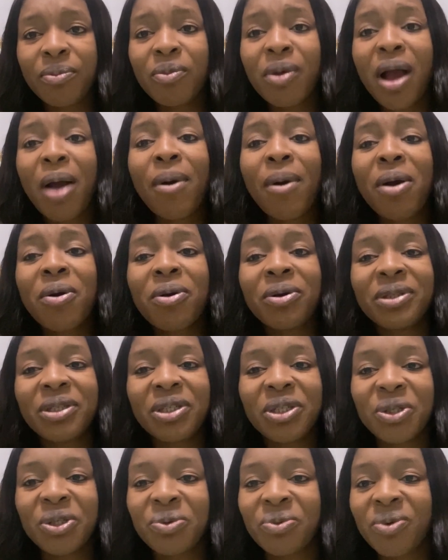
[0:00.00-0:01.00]
Our country
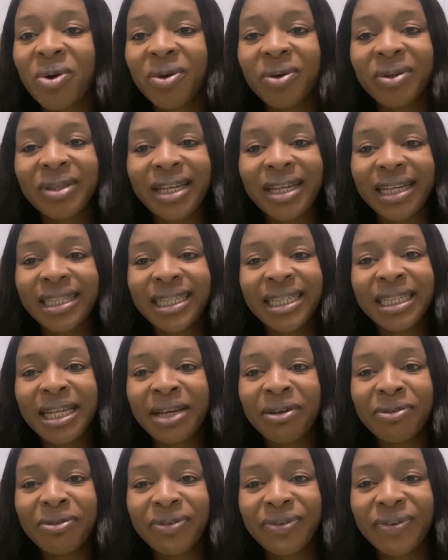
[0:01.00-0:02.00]
should work on
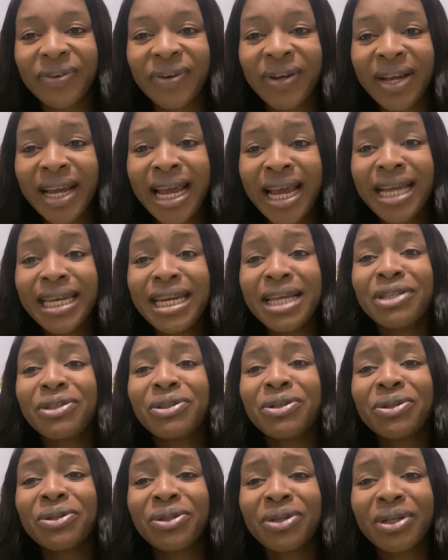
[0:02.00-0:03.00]
yourself. They
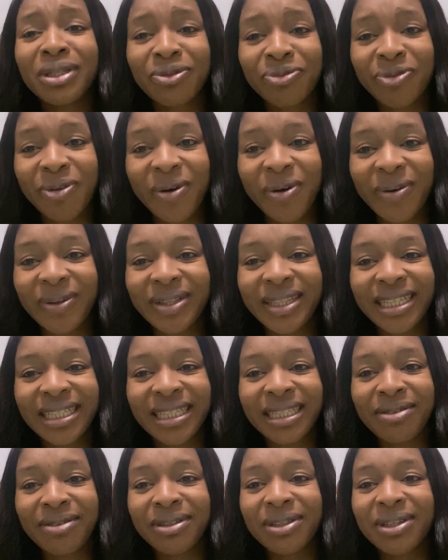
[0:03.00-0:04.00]
should just work on
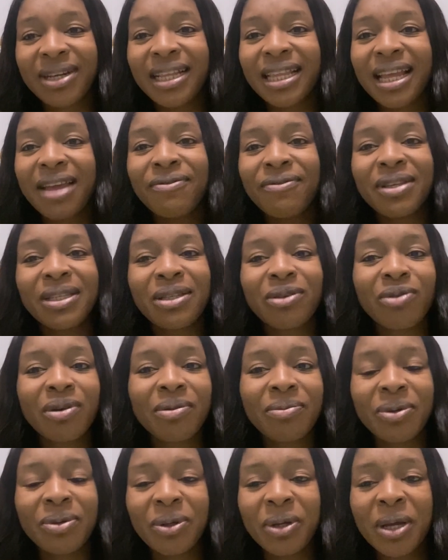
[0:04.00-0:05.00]
yourself so that everything will
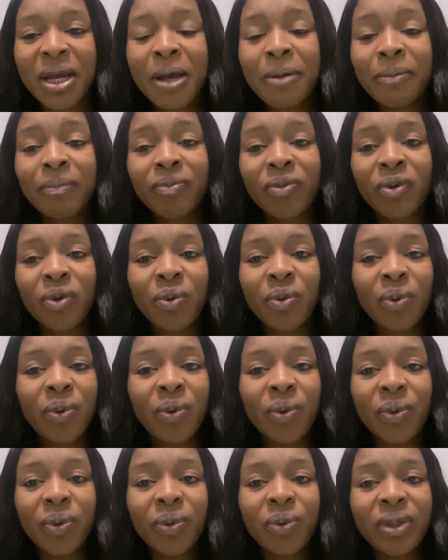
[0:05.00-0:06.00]
be
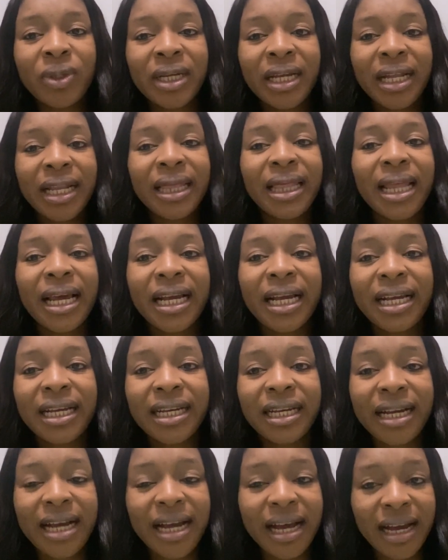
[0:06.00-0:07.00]
good, like
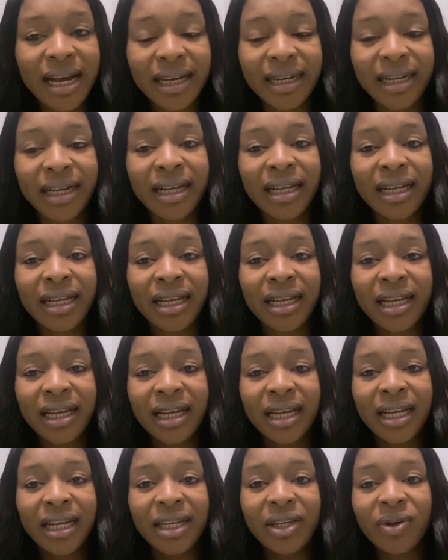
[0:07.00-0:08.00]
Ghana.
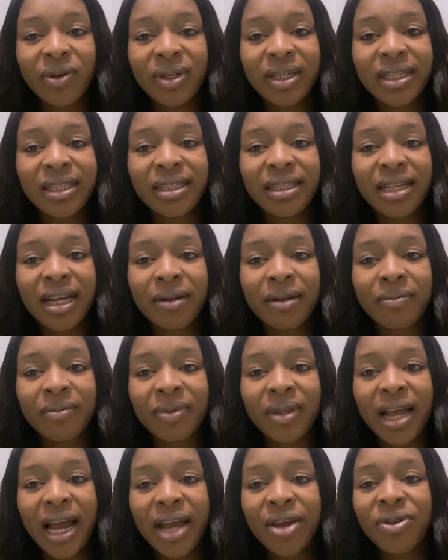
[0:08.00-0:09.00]
You understand?
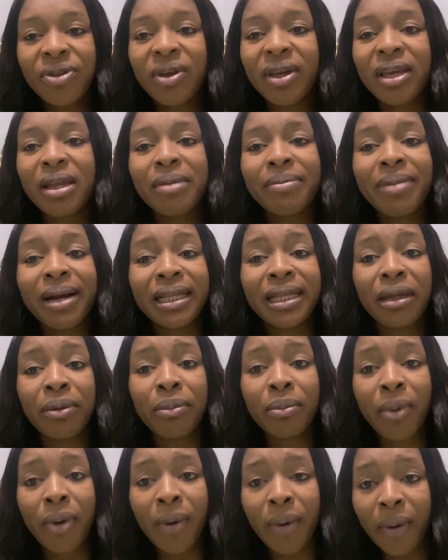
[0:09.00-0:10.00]
Are you talking about the
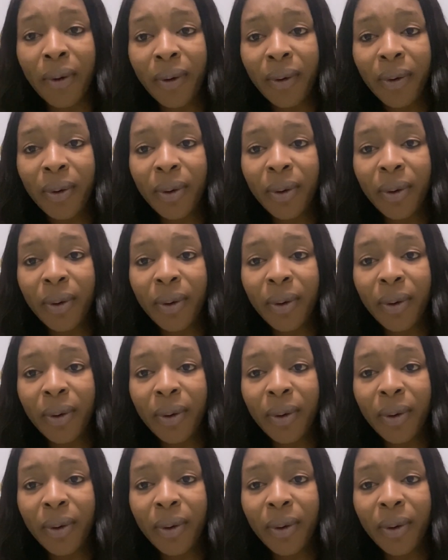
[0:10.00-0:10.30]
more?